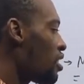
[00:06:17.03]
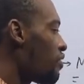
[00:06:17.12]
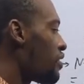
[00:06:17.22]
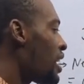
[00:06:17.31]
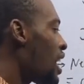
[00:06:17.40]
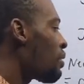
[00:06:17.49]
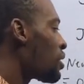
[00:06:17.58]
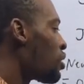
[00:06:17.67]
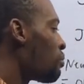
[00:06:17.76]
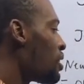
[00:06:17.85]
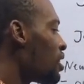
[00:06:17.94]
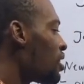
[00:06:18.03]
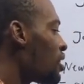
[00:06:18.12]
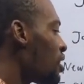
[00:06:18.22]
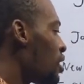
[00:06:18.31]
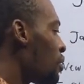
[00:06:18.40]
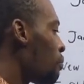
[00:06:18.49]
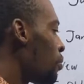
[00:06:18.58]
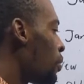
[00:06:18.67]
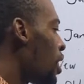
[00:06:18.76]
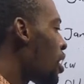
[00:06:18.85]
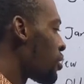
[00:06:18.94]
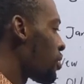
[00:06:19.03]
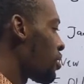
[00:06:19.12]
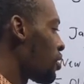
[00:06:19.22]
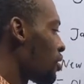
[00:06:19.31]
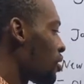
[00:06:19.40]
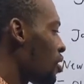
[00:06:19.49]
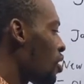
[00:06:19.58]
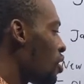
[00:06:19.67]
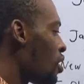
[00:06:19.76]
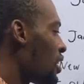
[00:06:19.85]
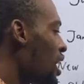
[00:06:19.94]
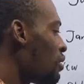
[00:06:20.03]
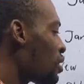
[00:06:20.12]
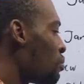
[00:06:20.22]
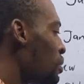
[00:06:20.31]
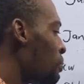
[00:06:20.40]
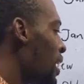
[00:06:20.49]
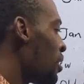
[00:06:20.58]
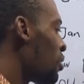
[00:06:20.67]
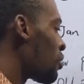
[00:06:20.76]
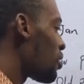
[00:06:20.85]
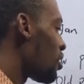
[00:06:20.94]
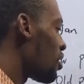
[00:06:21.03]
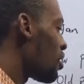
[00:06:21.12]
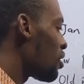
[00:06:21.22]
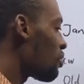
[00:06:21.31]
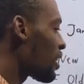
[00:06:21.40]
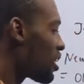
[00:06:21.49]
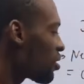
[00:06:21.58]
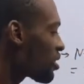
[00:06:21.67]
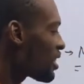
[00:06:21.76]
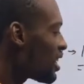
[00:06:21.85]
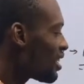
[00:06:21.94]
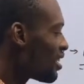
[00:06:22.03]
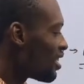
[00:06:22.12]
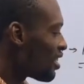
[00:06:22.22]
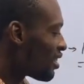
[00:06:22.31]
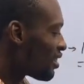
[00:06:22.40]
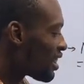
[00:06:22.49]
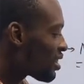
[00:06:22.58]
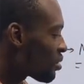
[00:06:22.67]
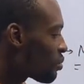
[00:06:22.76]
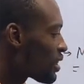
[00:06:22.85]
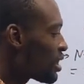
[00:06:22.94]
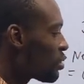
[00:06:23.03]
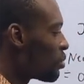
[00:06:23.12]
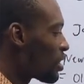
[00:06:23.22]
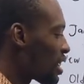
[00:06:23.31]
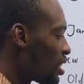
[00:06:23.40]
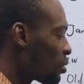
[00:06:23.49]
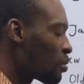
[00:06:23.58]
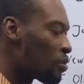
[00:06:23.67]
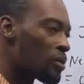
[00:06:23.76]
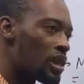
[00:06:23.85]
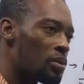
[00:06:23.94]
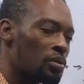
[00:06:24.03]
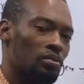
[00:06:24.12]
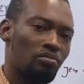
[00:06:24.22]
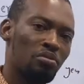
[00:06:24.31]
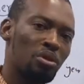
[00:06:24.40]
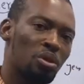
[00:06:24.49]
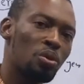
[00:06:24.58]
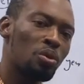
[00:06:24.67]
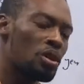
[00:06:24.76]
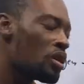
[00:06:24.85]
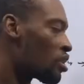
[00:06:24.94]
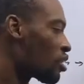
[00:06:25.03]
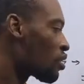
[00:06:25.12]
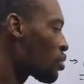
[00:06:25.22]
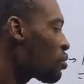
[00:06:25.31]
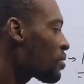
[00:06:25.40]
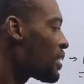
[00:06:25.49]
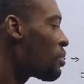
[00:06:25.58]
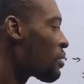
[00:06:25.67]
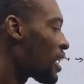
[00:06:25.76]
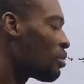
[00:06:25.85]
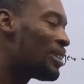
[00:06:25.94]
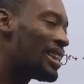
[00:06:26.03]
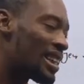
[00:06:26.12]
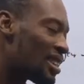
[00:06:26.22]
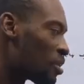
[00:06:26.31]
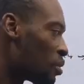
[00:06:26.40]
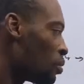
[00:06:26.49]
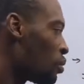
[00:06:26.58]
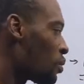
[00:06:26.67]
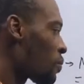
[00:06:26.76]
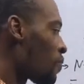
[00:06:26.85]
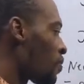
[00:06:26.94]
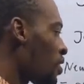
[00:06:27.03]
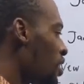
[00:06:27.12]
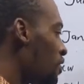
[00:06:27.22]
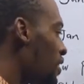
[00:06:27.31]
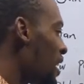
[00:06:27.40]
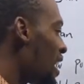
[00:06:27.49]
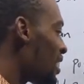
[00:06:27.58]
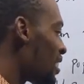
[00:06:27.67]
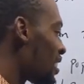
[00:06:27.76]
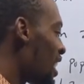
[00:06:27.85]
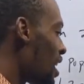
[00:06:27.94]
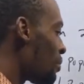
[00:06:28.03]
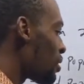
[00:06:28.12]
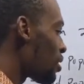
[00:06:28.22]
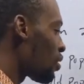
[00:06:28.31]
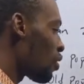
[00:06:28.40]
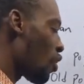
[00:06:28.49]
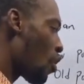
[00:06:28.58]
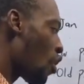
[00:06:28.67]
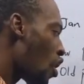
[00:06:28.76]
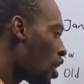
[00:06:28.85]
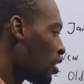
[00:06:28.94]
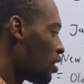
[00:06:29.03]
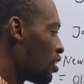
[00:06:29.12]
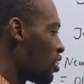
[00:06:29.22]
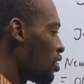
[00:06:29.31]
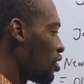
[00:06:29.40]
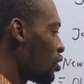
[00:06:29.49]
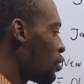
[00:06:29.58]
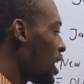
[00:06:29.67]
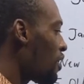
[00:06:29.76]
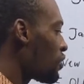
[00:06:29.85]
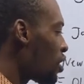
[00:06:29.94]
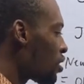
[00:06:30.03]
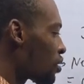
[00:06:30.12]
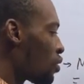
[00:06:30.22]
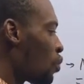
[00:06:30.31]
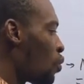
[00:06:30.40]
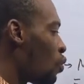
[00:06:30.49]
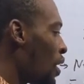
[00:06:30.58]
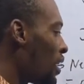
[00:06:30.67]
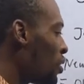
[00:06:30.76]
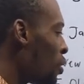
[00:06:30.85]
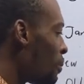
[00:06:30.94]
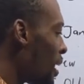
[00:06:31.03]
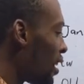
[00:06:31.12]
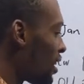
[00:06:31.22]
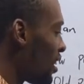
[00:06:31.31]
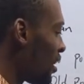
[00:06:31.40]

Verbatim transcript: If here were to be plus or here were to be minus, you cannot say let two zero cancel two zero. No, two zero can only cancel if here is times or you have just one number